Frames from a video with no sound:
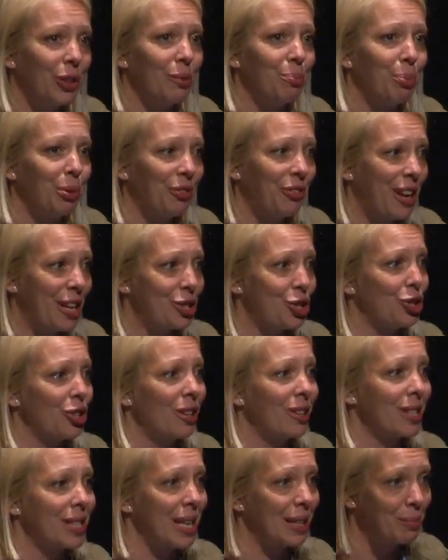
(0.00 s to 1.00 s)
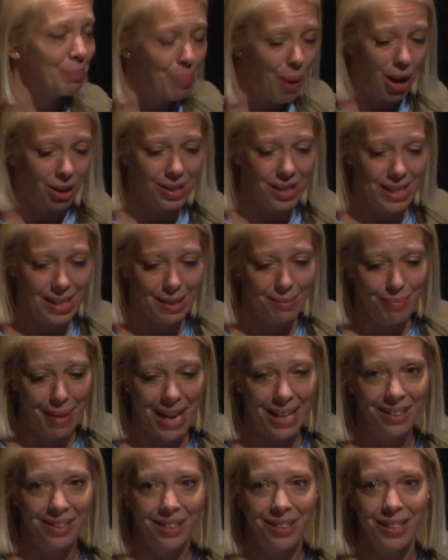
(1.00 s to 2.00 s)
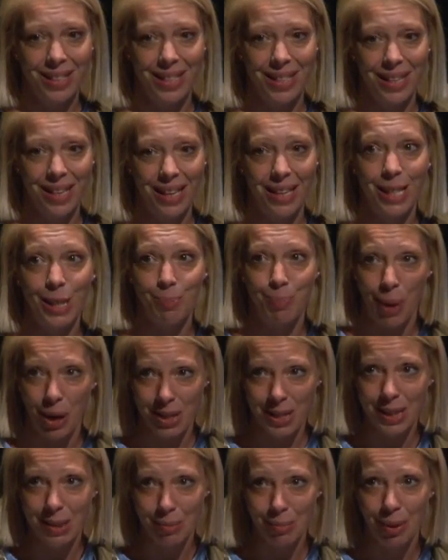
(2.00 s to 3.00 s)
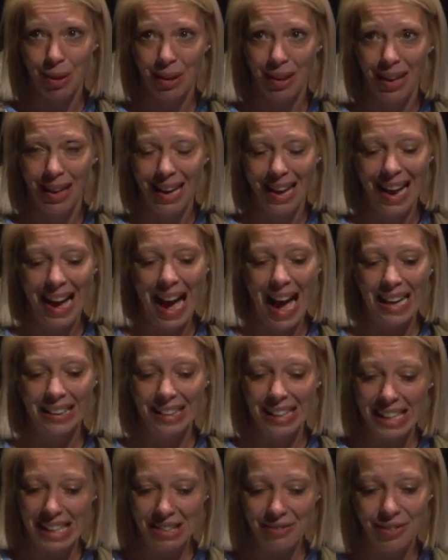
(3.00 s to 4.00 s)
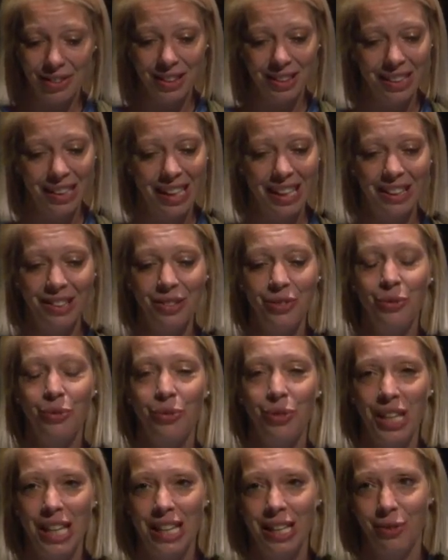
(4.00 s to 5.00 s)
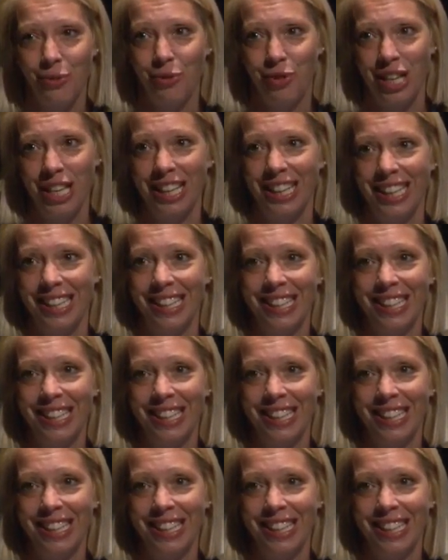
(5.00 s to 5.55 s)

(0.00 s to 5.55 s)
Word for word: professionals, and policymakers is possible, and even in really, really